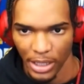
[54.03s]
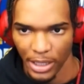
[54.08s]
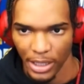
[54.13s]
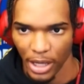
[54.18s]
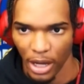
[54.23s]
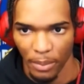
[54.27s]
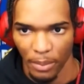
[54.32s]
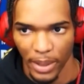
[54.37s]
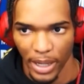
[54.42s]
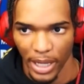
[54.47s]

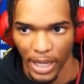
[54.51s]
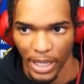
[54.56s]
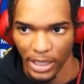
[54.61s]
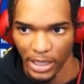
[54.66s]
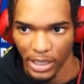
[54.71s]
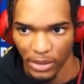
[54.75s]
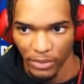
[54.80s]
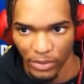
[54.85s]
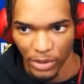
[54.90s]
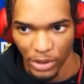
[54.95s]
young man
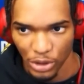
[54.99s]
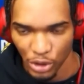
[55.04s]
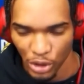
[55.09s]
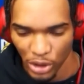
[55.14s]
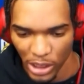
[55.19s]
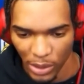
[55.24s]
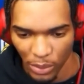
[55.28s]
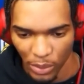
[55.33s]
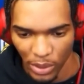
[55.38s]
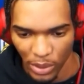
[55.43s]

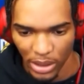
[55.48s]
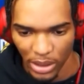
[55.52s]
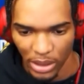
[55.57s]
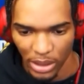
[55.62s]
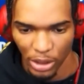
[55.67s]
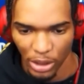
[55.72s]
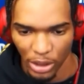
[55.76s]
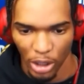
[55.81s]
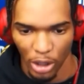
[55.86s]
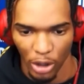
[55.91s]
individually with,
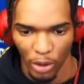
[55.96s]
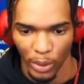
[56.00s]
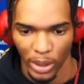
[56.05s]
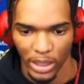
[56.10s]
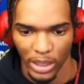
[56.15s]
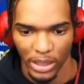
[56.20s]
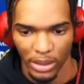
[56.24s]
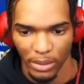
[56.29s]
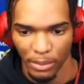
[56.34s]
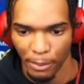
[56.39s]
you know,
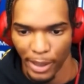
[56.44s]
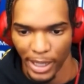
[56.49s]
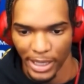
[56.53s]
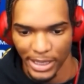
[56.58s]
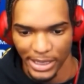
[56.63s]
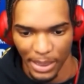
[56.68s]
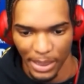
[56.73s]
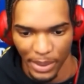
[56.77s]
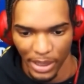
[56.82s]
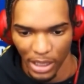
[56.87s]
with my
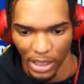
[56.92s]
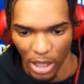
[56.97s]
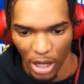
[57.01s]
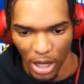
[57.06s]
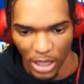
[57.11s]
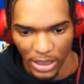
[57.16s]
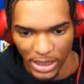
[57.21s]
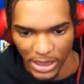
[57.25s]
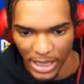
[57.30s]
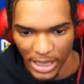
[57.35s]
some of the
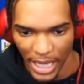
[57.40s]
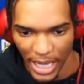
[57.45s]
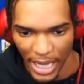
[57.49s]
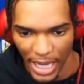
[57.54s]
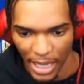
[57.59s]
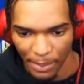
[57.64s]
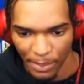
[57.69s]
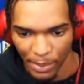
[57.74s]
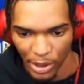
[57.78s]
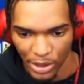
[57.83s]
losses I
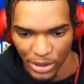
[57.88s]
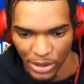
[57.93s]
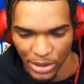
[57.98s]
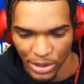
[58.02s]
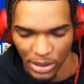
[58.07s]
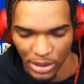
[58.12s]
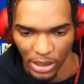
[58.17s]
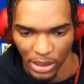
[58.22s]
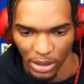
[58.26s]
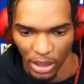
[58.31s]
had
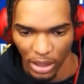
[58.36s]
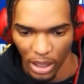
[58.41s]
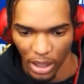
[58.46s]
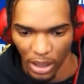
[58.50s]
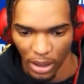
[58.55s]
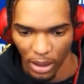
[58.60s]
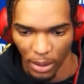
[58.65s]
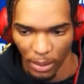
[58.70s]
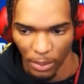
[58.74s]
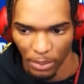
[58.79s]
personally
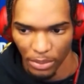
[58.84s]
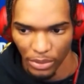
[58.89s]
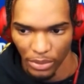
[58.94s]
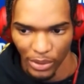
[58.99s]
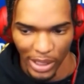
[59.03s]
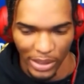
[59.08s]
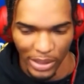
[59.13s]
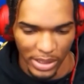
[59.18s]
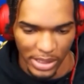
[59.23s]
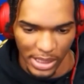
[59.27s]

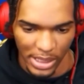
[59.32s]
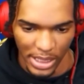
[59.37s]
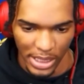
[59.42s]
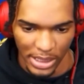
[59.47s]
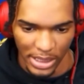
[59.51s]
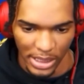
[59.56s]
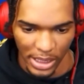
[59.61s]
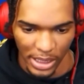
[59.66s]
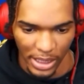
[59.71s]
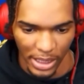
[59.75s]
throughout the
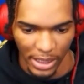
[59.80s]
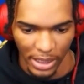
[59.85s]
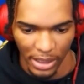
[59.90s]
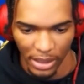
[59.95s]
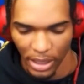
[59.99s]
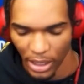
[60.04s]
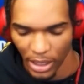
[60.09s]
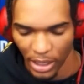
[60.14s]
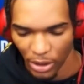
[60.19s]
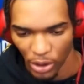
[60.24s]
season, and
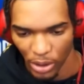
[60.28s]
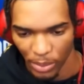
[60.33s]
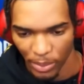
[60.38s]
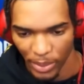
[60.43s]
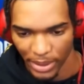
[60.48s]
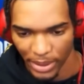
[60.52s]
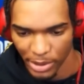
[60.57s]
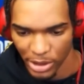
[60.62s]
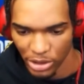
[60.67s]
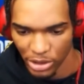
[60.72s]
it only
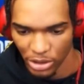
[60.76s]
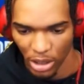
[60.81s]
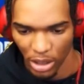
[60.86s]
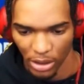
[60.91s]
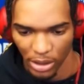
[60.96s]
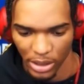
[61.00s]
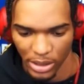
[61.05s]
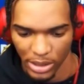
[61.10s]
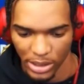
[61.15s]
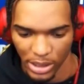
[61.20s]
made me
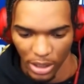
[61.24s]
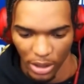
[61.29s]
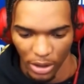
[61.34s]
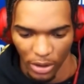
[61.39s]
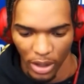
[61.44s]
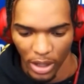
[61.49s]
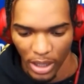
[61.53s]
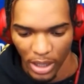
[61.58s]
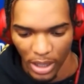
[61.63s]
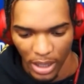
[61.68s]
stronger.
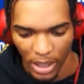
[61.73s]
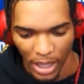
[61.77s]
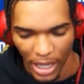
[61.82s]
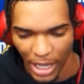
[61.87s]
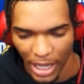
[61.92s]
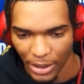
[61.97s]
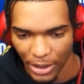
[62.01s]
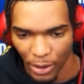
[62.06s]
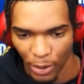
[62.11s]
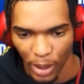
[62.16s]
So
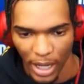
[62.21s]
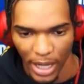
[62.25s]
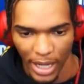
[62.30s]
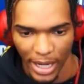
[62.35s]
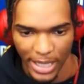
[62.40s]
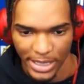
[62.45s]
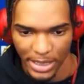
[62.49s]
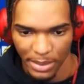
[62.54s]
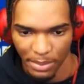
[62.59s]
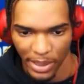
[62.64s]
I know God
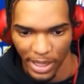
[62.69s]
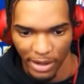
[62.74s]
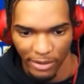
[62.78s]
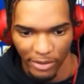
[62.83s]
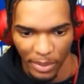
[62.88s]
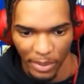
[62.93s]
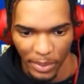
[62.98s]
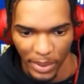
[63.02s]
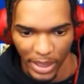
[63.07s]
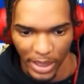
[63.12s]
has a plan
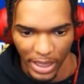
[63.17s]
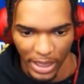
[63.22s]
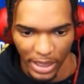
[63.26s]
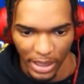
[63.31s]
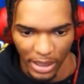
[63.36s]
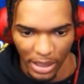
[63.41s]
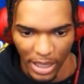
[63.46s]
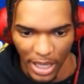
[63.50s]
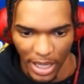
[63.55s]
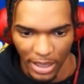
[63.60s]
for me and
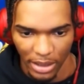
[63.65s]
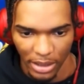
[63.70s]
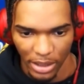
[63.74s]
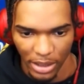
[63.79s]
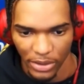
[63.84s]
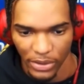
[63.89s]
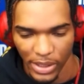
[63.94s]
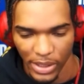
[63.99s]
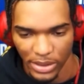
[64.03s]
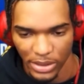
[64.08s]
a lot of
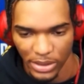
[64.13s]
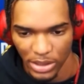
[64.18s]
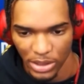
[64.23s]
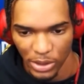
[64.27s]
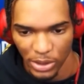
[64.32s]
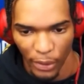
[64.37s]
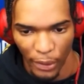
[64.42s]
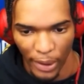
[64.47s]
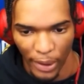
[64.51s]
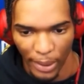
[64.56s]
things in
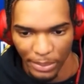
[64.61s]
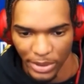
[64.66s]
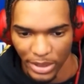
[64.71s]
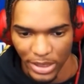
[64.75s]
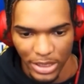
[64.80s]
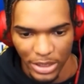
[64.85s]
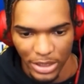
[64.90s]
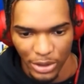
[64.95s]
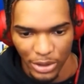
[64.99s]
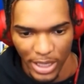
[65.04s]
store. I'm
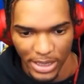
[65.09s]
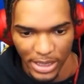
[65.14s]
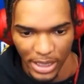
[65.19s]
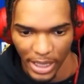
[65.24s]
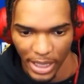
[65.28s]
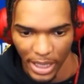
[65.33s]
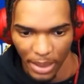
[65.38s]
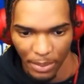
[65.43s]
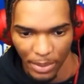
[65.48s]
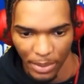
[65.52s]
just trusting
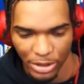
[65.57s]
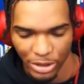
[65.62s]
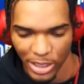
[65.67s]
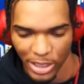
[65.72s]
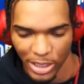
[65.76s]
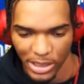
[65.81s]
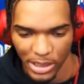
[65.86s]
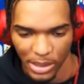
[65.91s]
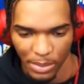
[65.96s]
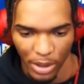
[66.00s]
him and
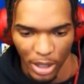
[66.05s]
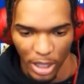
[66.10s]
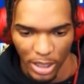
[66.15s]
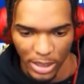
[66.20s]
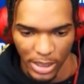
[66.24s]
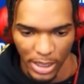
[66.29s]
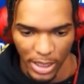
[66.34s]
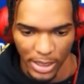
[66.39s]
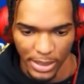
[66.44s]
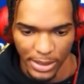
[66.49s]
trusting the
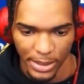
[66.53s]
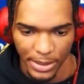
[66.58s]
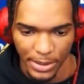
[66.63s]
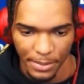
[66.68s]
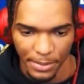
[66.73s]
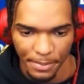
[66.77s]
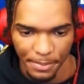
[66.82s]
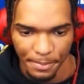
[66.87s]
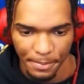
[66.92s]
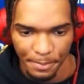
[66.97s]
process.